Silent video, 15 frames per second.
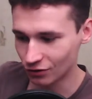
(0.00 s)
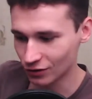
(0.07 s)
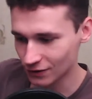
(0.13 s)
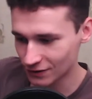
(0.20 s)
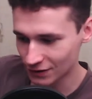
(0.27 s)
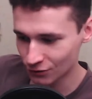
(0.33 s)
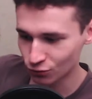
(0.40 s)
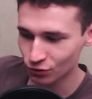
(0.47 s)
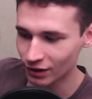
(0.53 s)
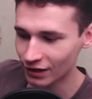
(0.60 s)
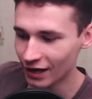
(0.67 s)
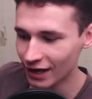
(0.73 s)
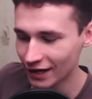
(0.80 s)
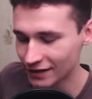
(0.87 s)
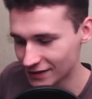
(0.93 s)
It is
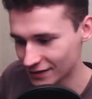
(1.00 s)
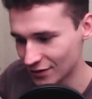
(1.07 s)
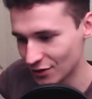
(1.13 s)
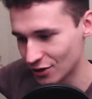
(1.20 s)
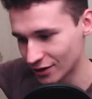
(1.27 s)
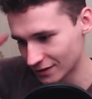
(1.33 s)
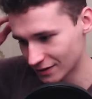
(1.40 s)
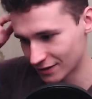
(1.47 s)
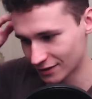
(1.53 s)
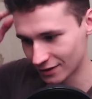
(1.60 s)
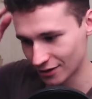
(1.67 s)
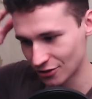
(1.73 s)
utilized, this